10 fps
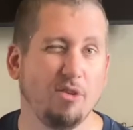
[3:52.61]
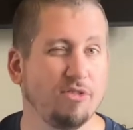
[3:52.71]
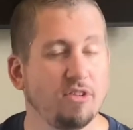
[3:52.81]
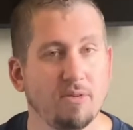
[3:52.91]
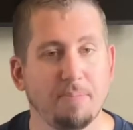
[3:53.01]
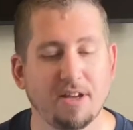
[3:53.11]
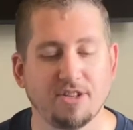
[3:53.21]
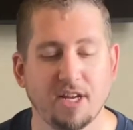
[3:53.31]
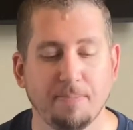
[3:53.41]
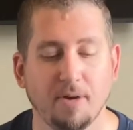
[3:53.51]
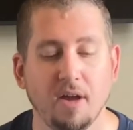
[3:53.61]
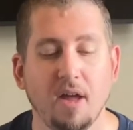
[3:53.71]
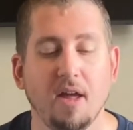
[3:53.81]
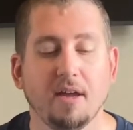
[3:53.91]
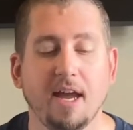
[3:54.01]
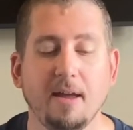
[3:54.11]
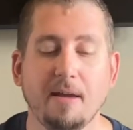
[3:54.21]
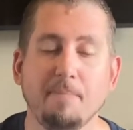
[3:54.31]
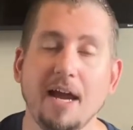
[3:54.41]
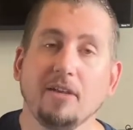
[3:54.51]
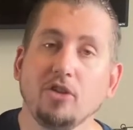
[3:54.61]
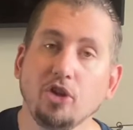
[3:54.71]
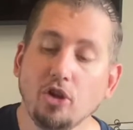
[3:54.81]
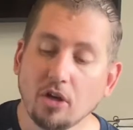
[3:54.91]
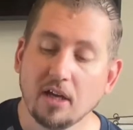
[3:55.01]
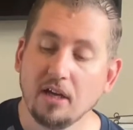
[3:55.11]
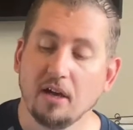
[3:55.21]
so it's a bit cheaper. Okay, it might look